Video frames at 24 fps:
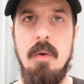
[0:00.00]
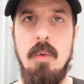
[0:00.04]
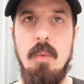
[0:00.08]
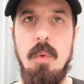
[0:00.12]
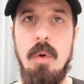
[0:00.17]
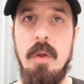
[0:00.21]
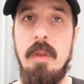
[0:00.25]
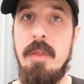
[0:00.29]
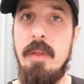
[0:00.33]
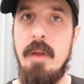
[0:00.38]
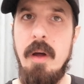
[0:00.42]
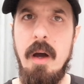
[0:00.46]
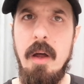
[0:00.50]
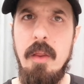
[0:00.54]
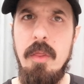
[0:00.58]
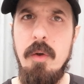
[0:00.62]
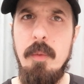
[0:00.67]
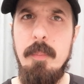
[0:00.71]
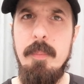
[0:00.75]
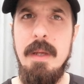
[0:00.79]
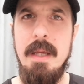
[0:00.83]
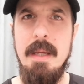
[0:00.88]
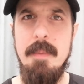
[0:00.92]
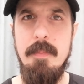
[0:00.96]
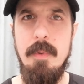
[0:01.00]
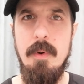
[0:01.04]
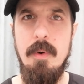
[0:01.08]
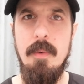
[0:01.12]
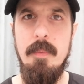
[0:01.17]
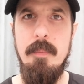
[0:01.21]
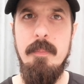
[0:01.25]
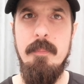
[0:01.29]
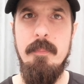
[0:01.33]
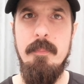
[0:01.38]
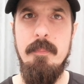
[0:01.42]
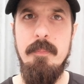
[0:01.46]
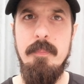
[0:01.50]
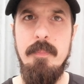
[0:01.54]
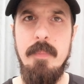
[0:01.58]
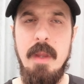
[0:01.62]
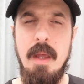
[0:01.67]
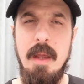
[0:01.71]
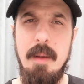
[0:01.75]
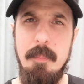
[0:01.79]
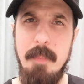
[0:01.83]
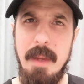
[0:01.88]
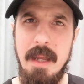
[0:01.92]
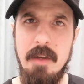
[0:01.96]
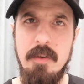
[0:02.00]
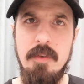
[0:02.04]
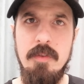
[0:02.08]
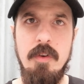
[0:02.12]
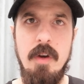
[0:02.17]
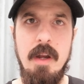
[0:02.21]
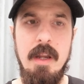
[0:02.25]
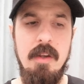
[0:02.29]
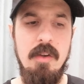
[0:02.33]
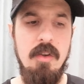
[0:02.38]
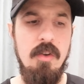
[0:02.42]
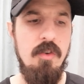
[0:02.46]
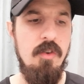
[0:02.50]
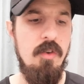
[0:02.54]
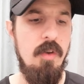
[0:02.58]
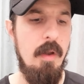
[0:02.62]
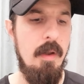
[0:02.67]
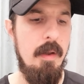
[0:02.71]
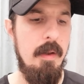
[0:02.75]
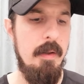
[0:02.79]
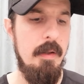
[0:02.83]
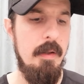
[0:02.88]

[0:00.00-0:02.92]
with other people and make friends.